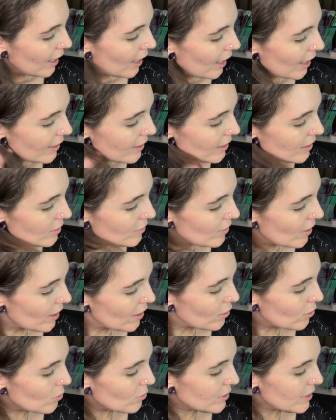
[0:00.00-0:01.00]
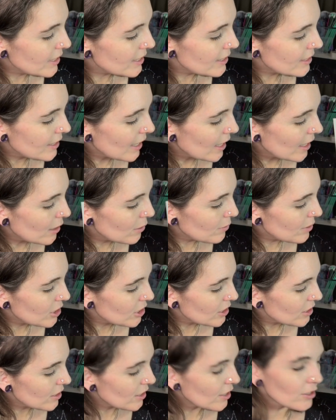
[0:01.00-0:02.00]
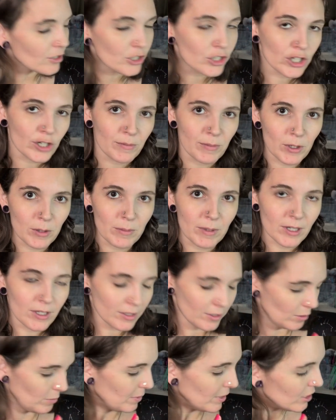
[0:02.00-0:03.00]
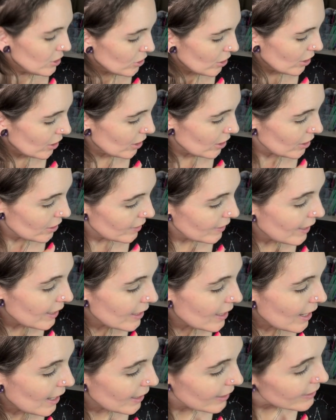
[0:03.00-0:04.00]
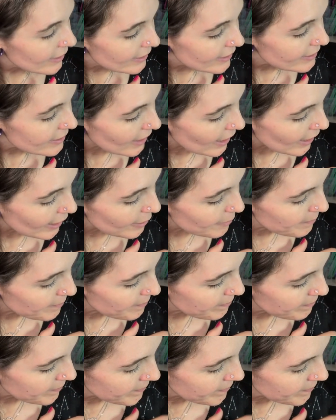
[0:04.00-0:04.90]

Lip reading: And then you've got Golden Sand, which is another shimmer, but a little bit darker than Island Time.